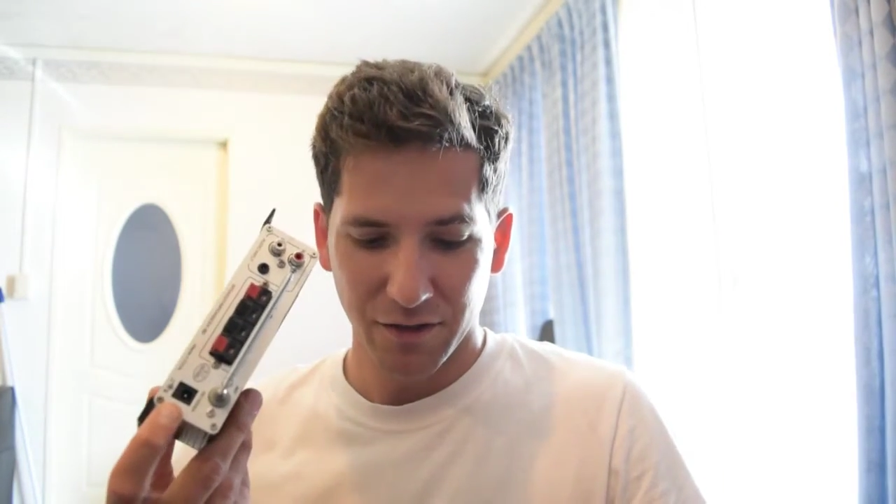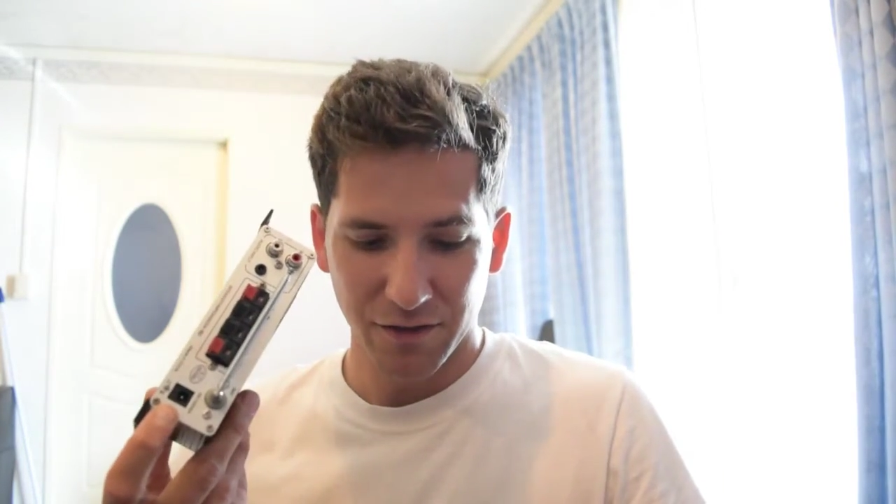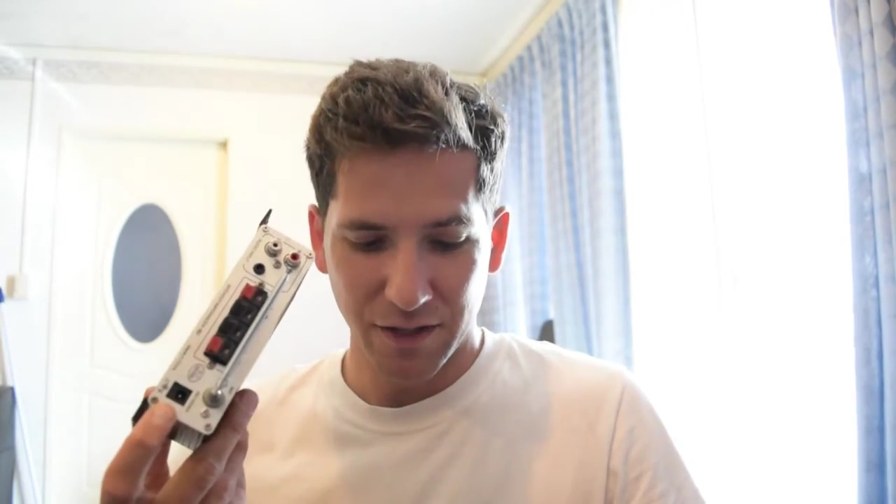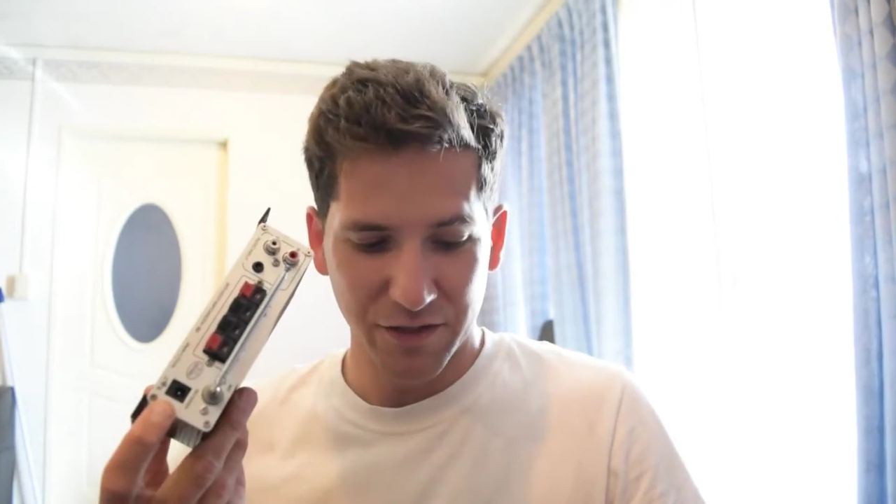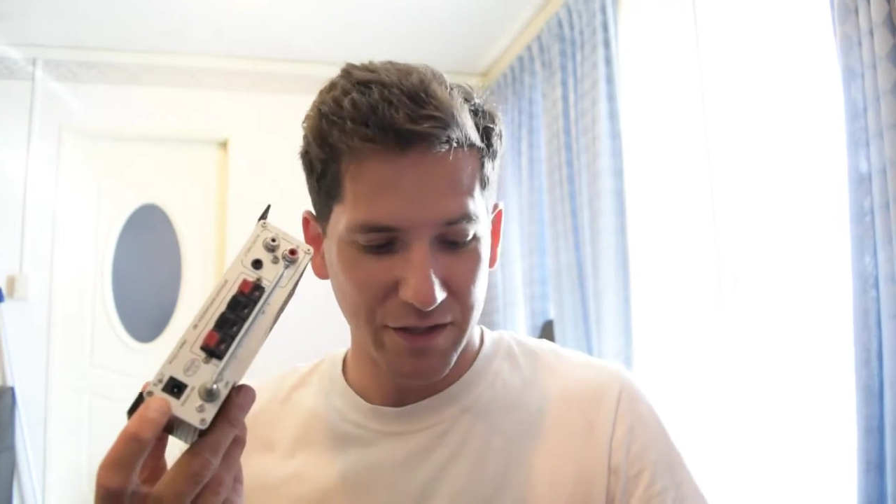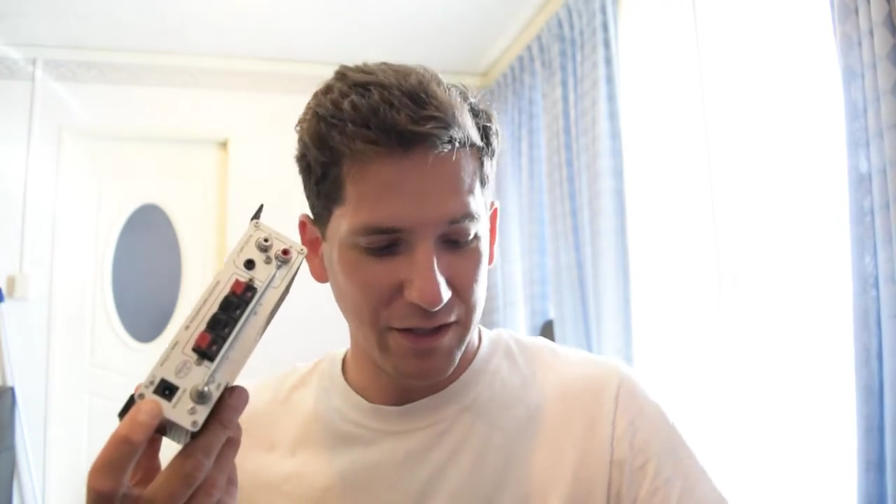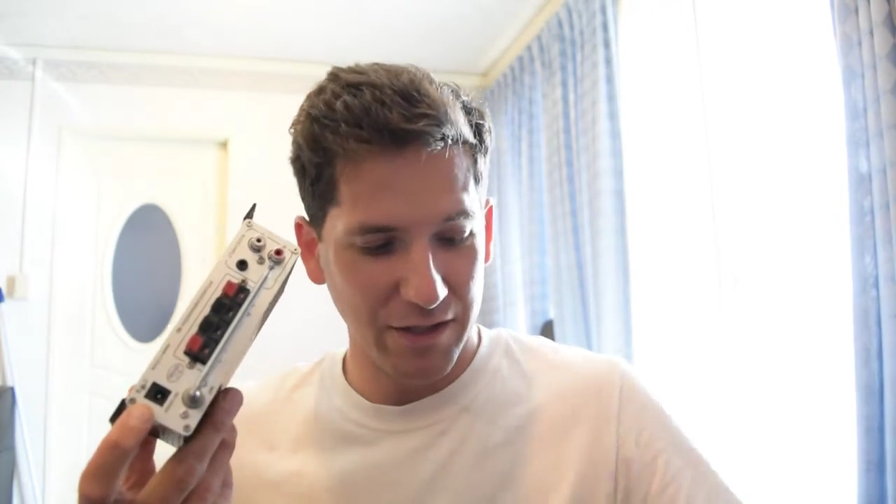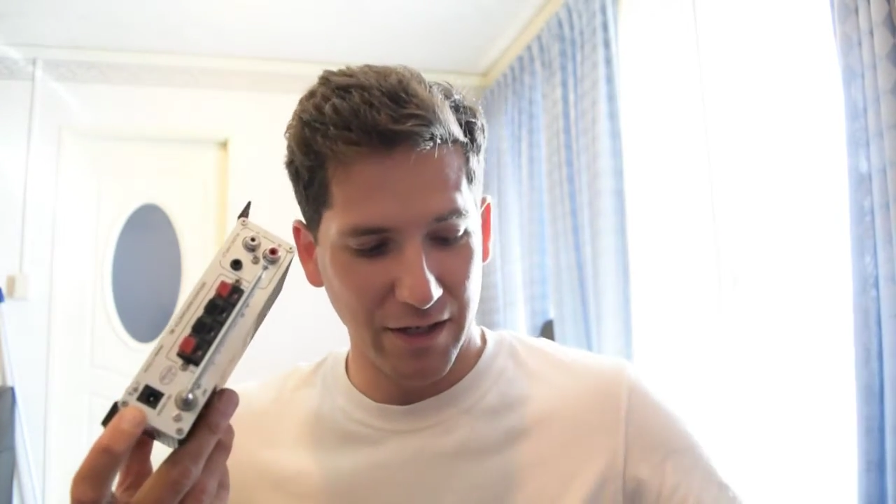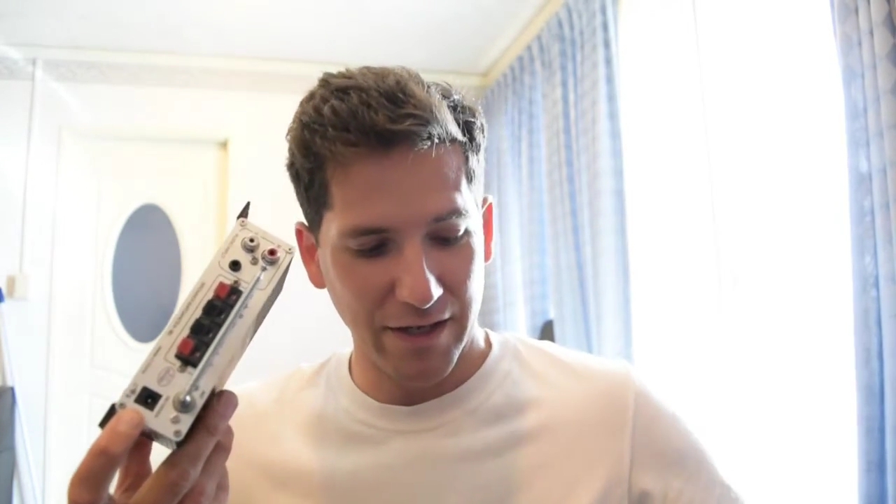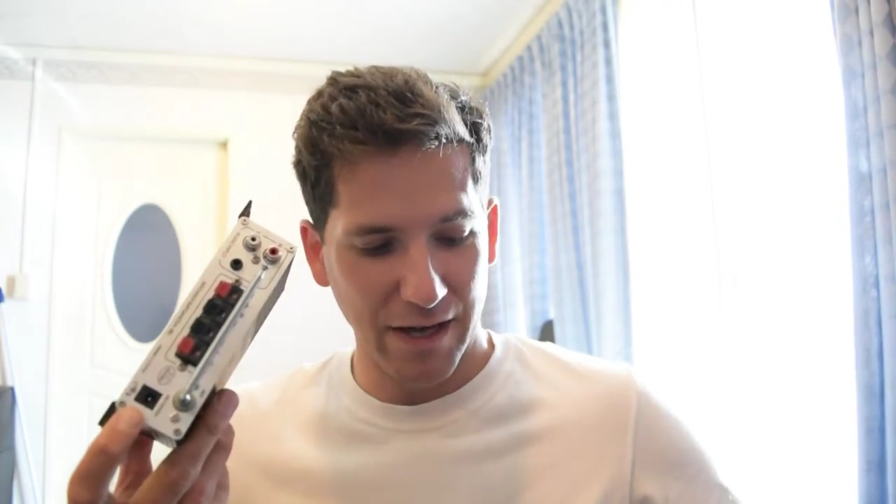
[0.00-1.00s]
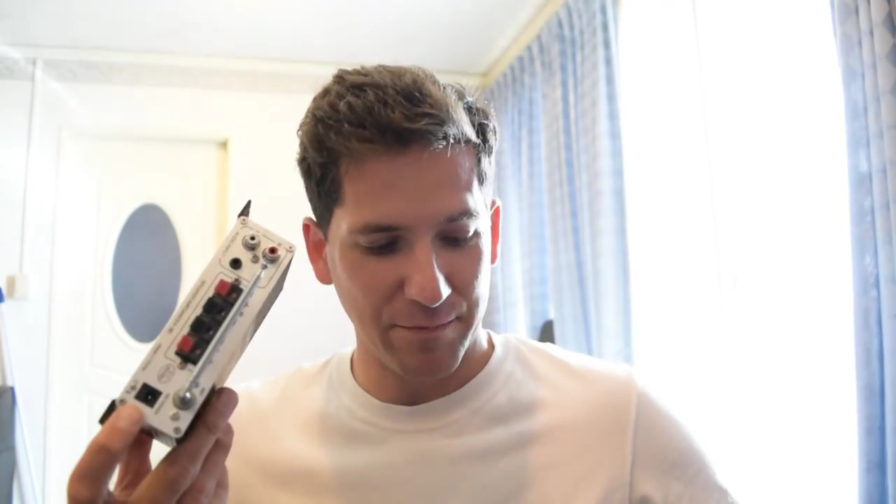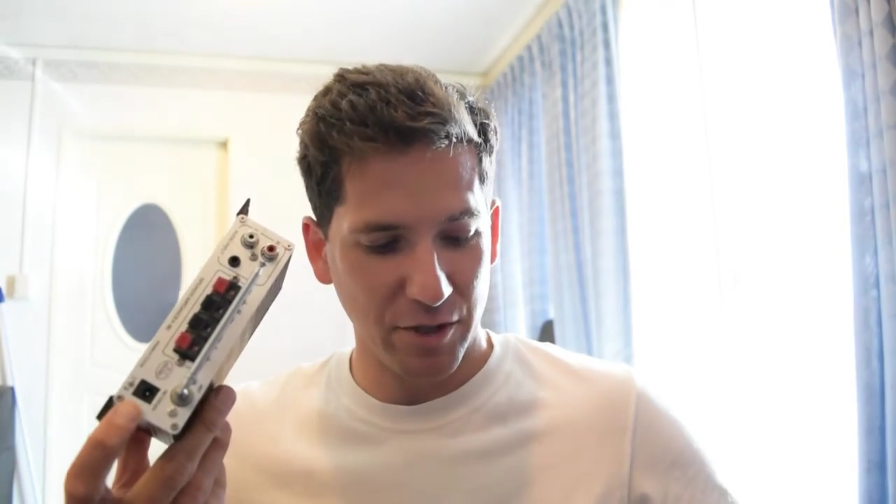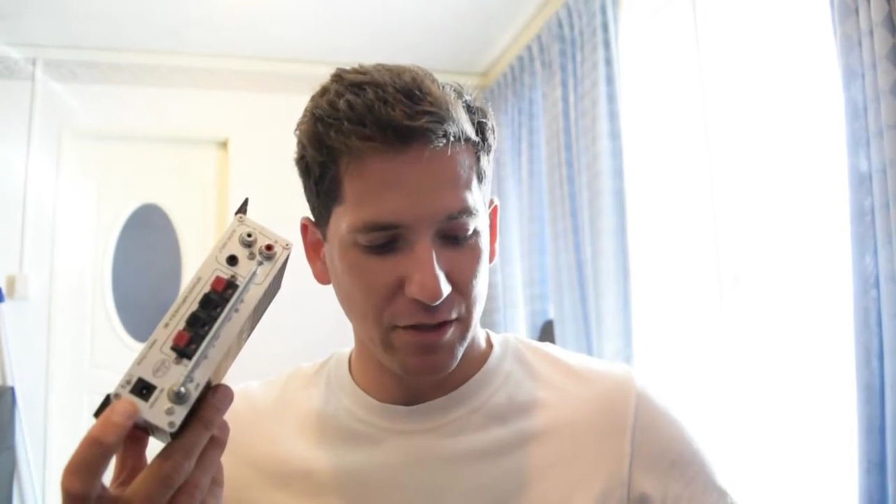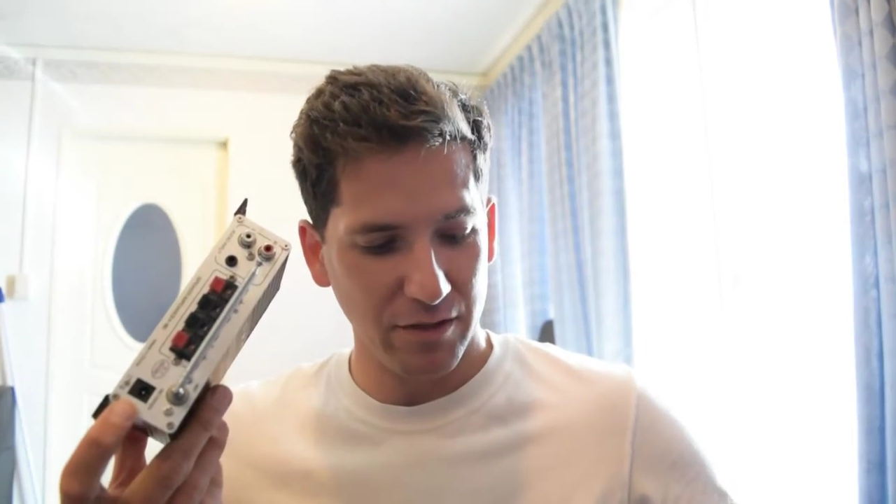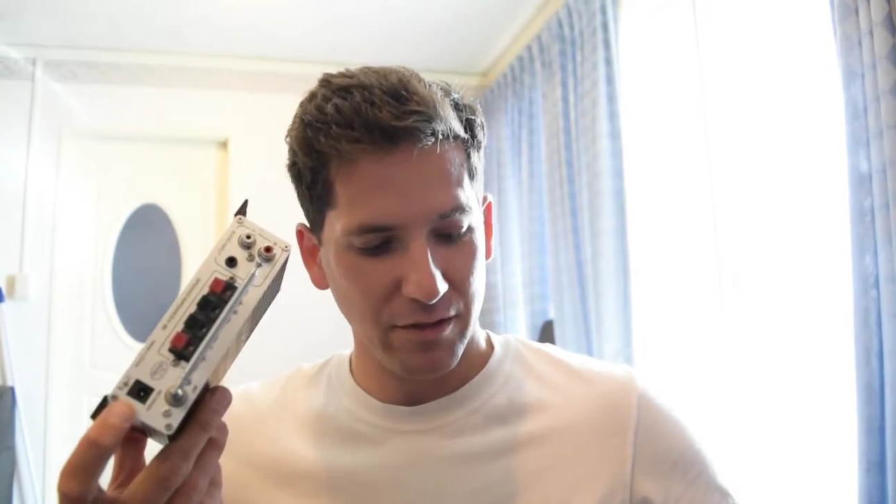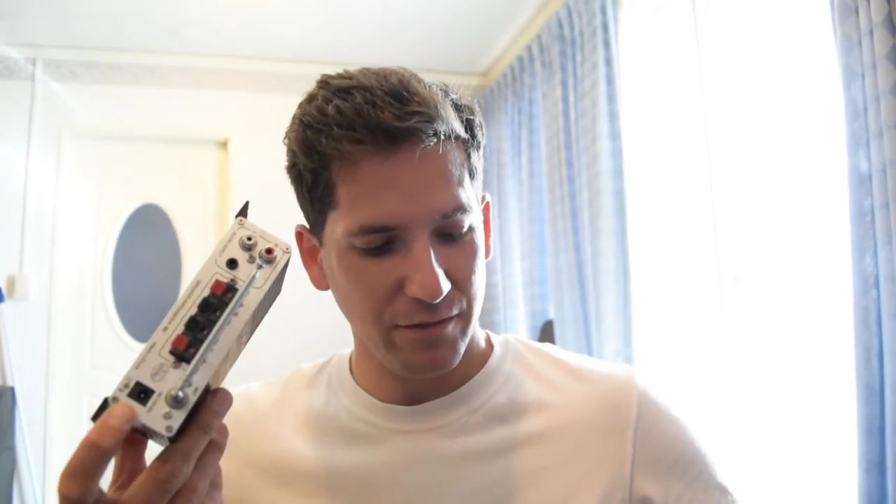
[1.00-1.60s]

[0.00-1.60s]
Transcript: DC adapter,